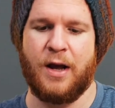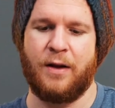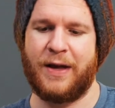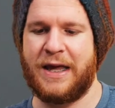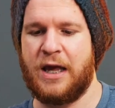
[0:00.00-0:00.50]

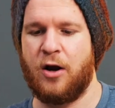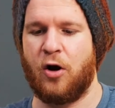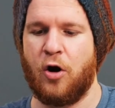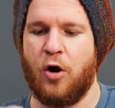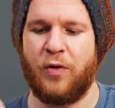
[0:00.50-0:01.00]
Like
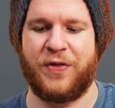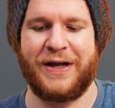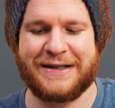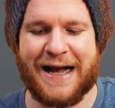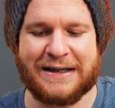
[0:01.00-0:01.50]
here with the
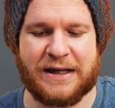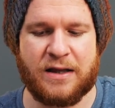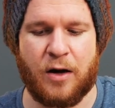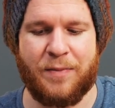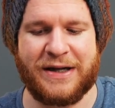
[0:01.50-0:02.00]
assassin,
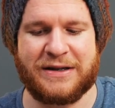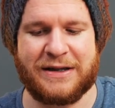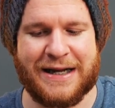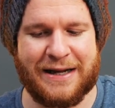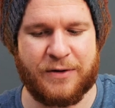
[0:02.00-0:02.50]
their base
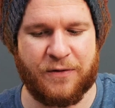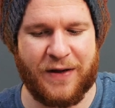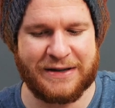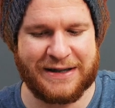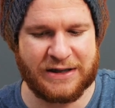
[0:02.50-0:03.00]

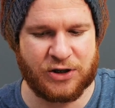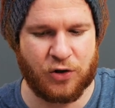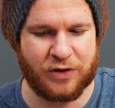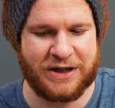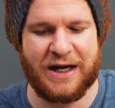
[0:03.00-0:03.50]
defense is
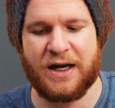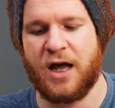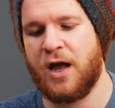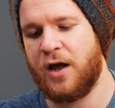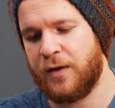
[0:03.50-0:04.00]
13.